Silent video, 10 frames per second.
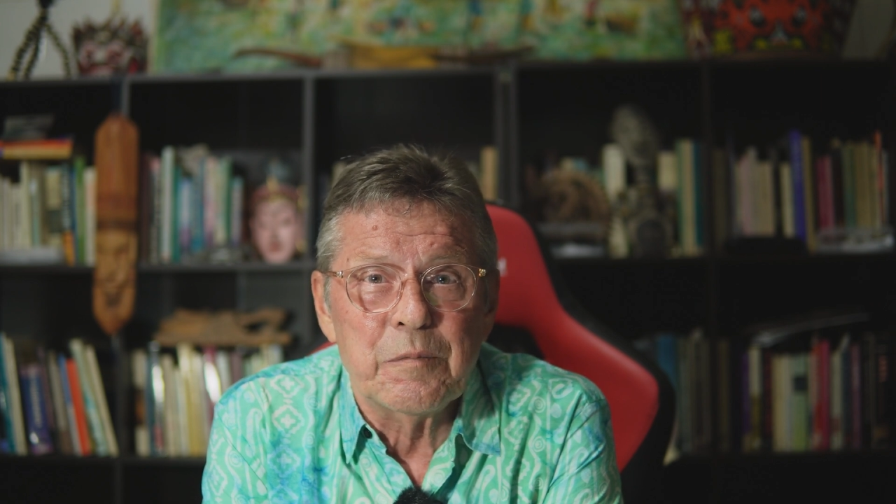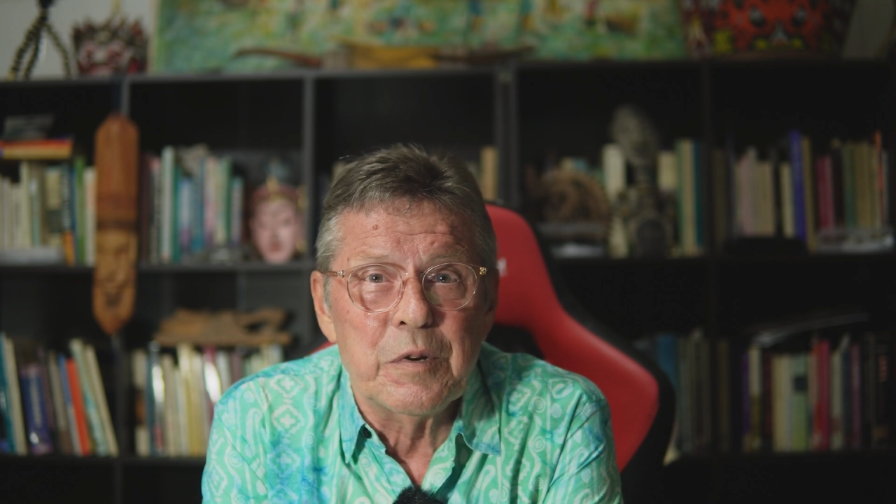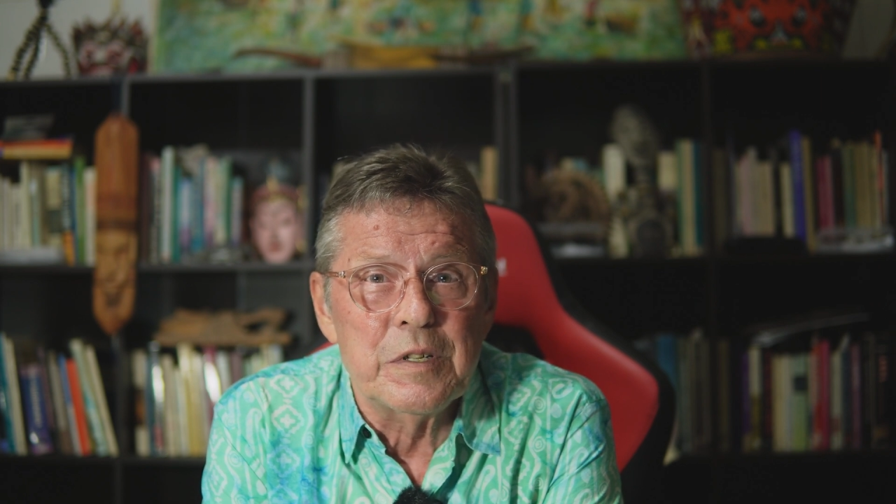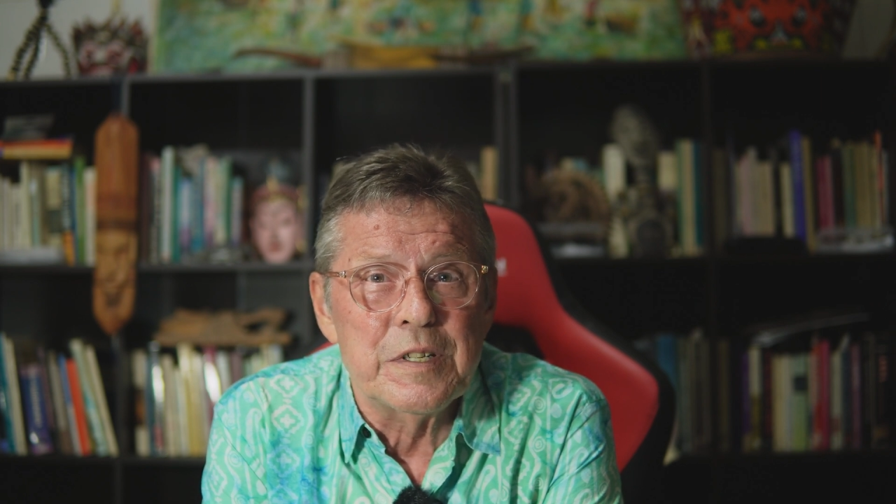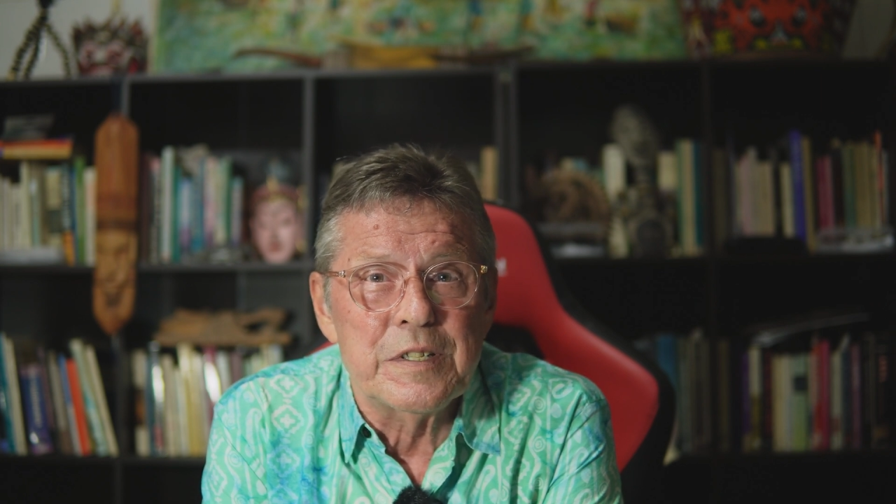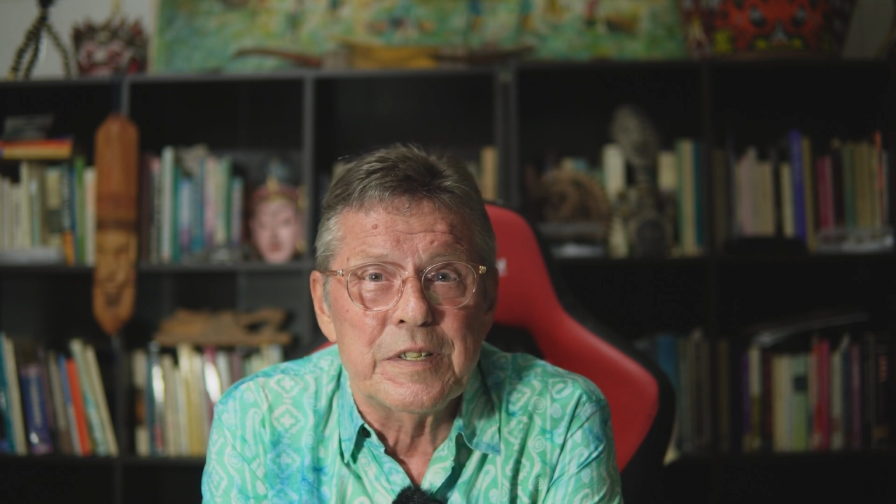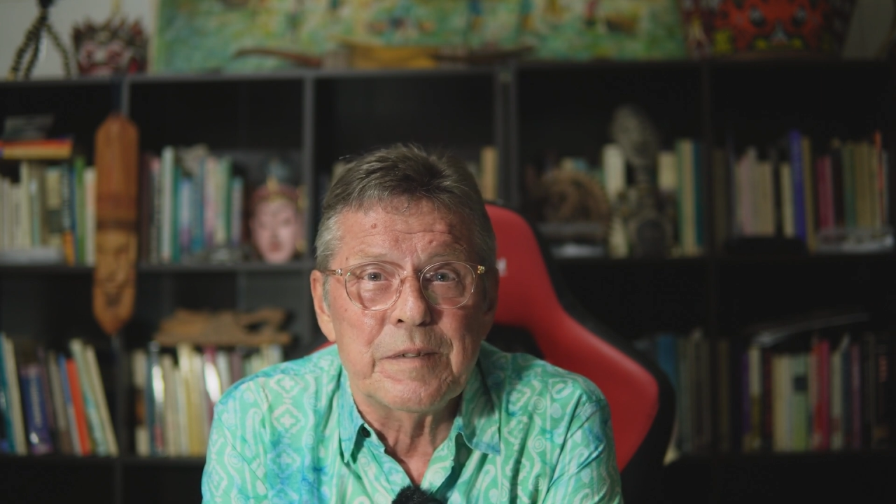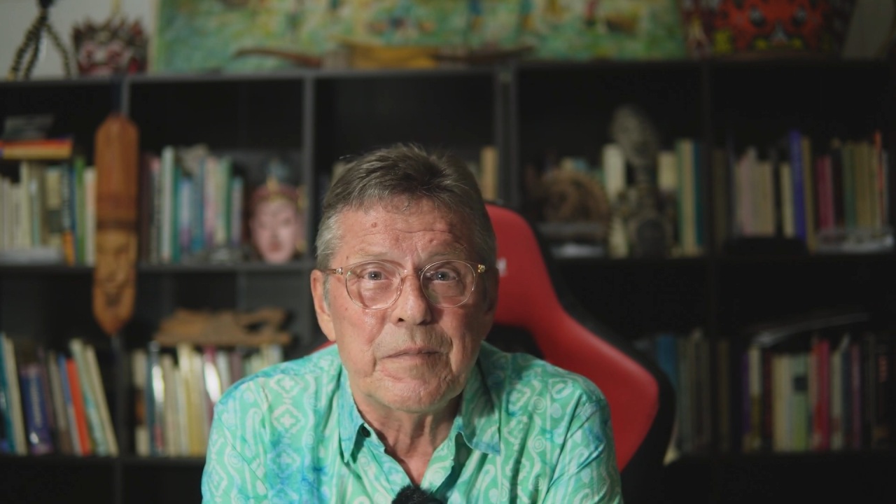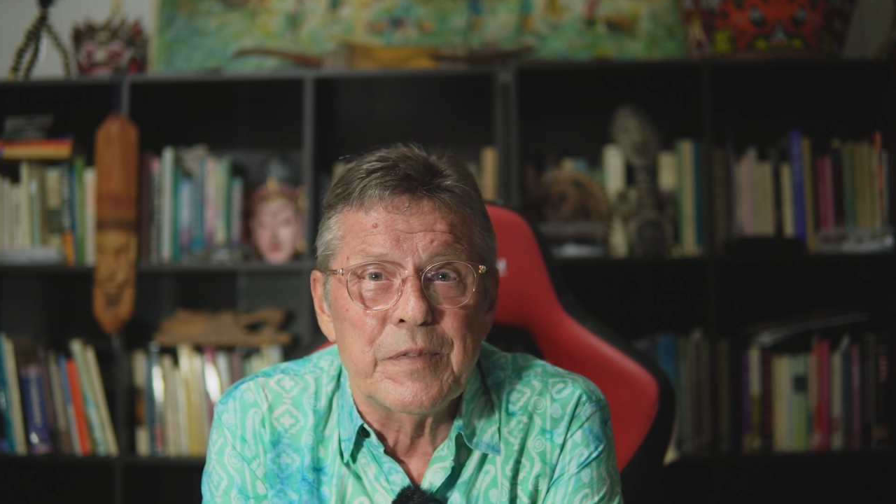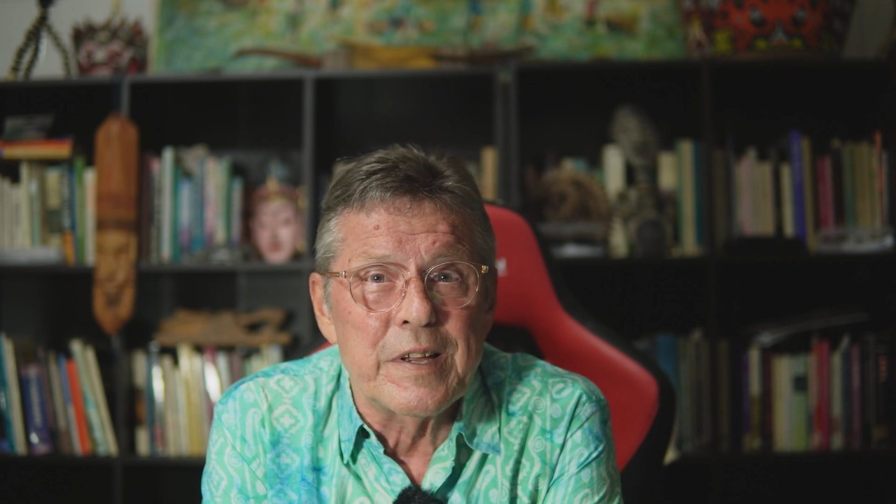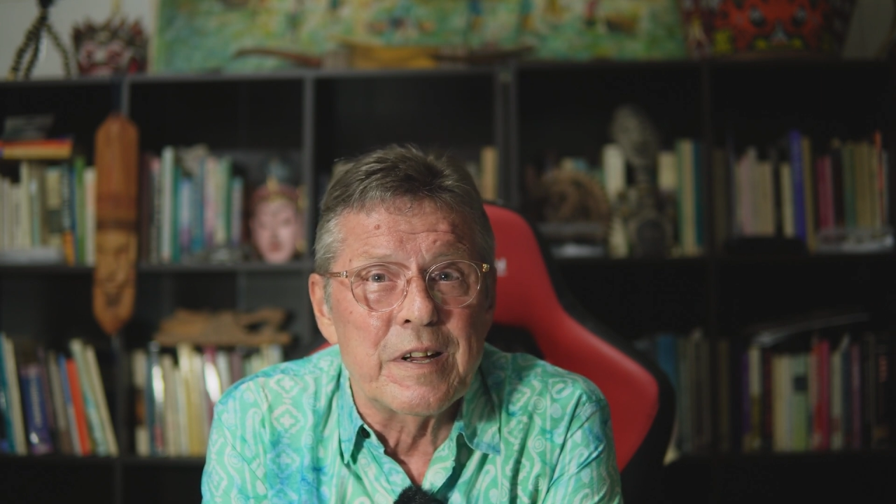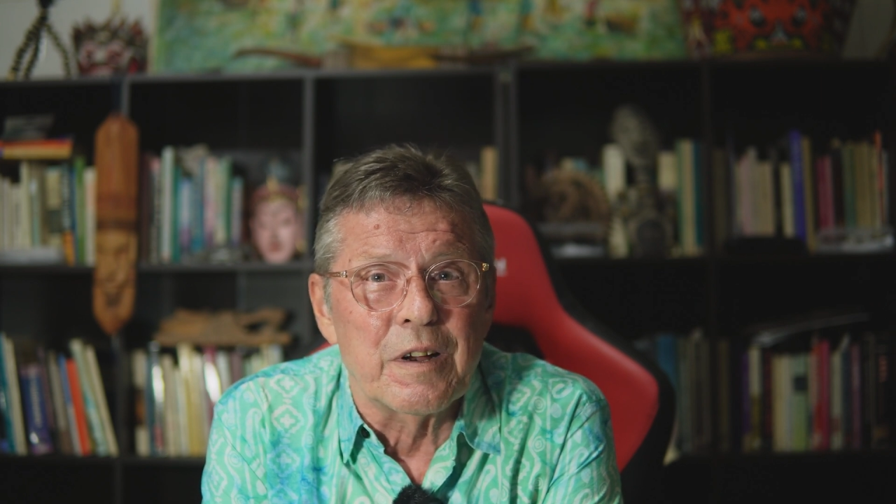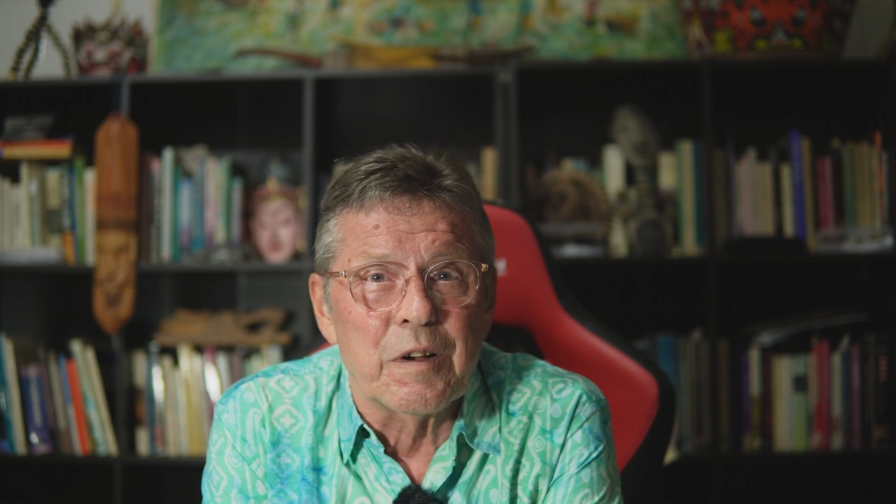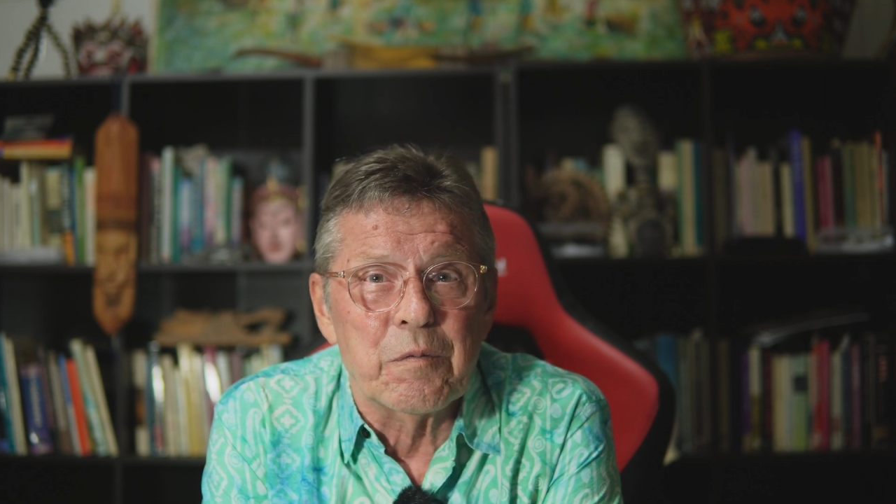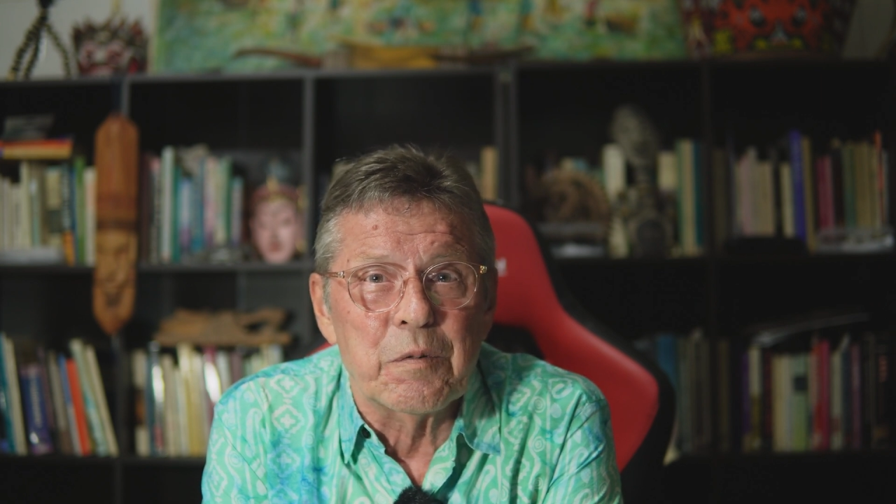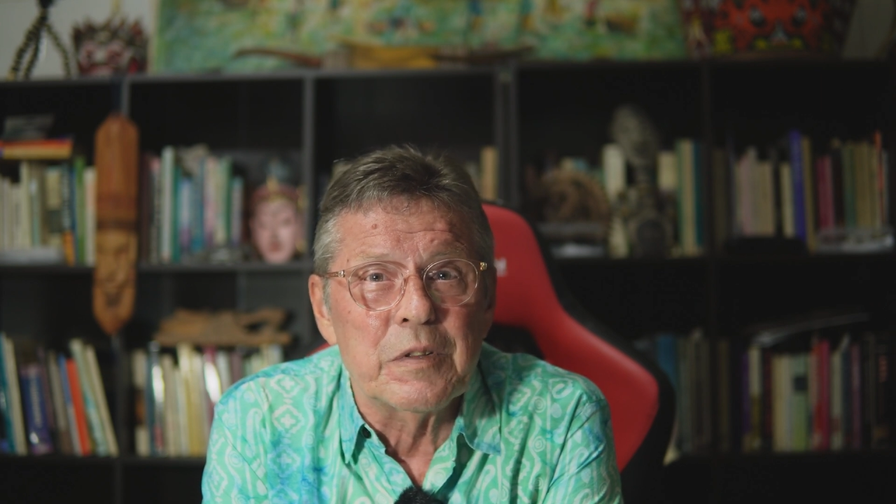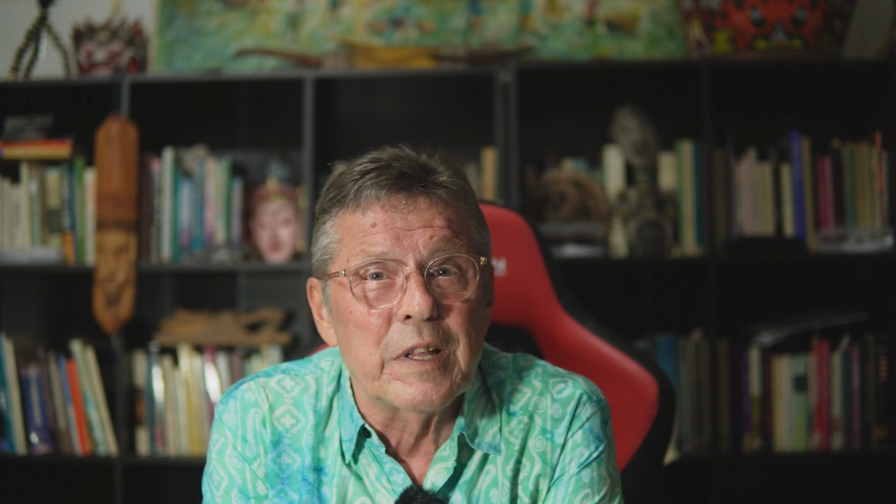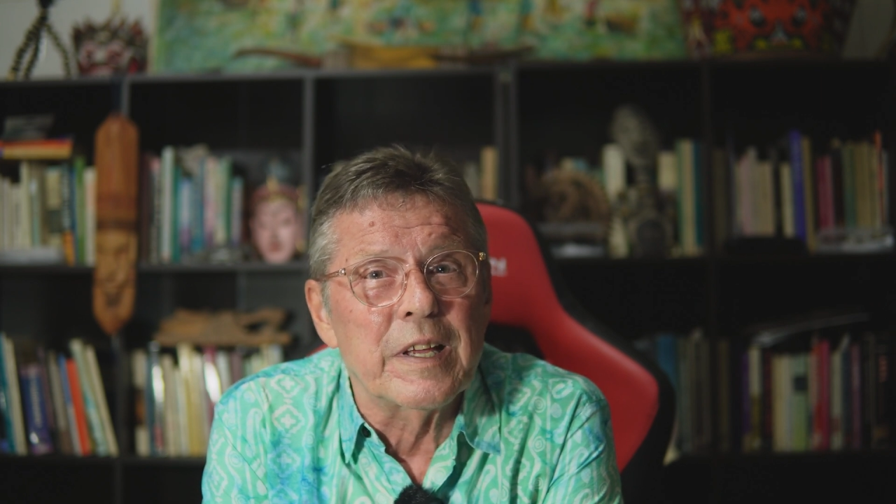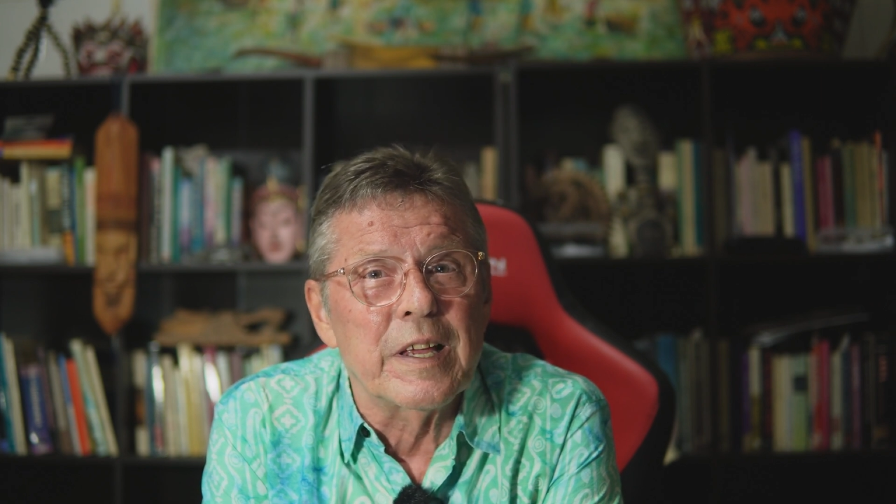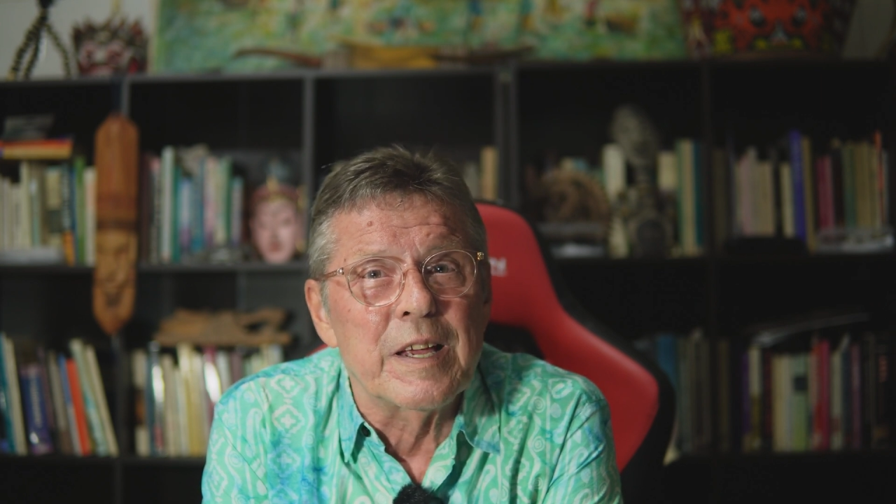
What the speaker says: We're like